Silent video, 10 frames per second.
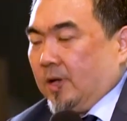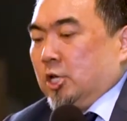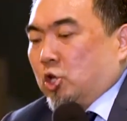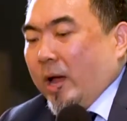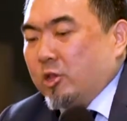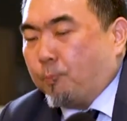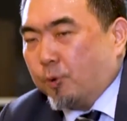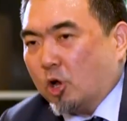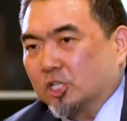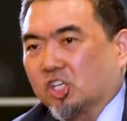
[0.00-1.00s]
So when you put
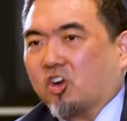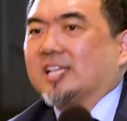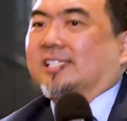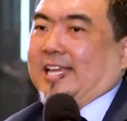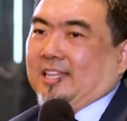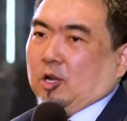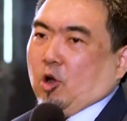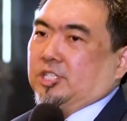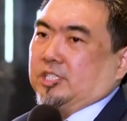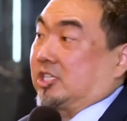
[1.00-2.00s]
your trust in the
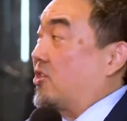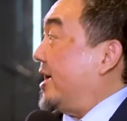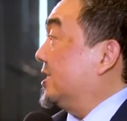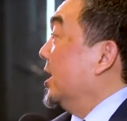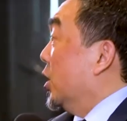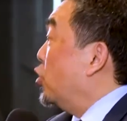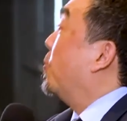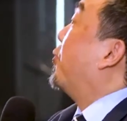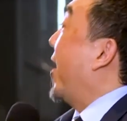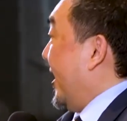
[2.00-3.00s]
Lord Jesus Christ, you
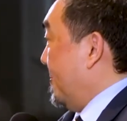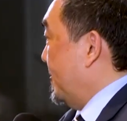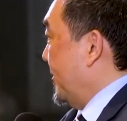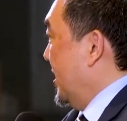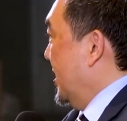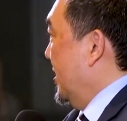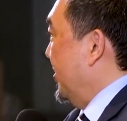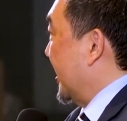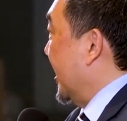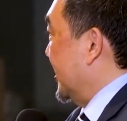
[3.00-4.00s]
break
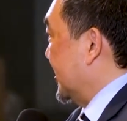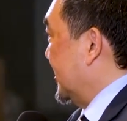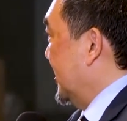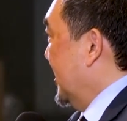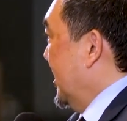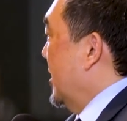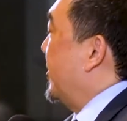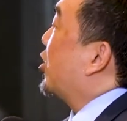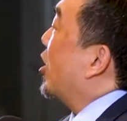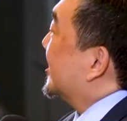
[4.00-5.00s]
the curse,
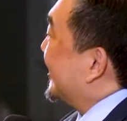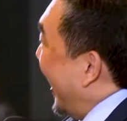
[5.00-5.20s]
because there